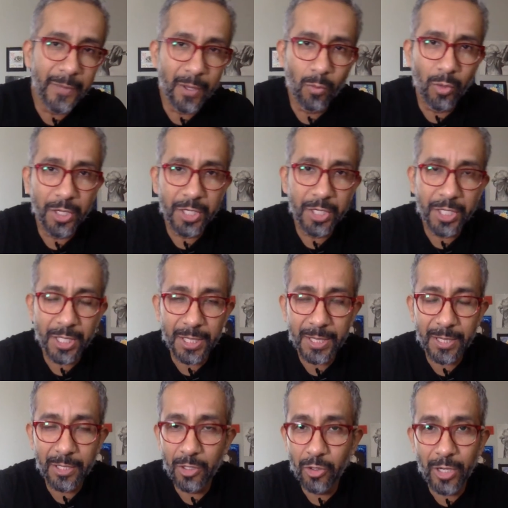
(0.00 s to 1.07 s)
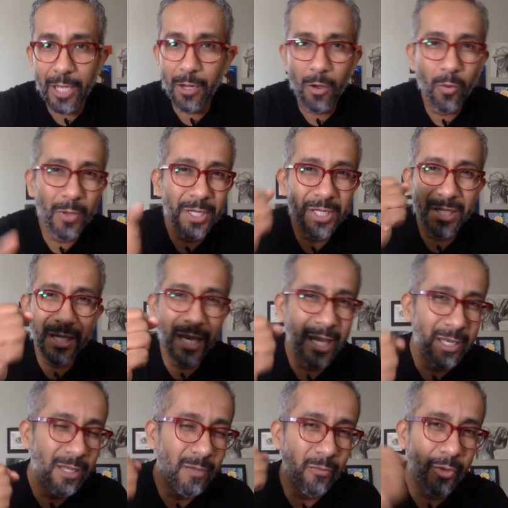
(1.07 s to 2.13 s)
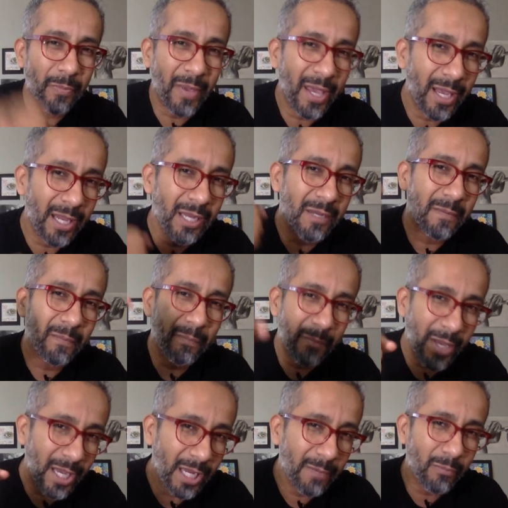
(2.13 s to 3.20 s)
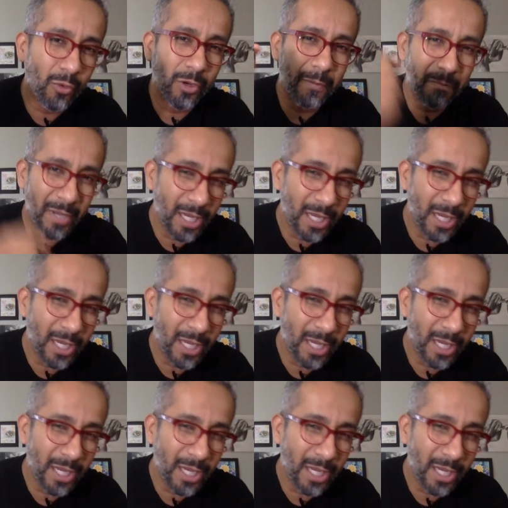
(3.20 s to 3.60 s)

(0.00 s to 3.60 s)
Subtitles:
in which you're not always just hitting them with pain point.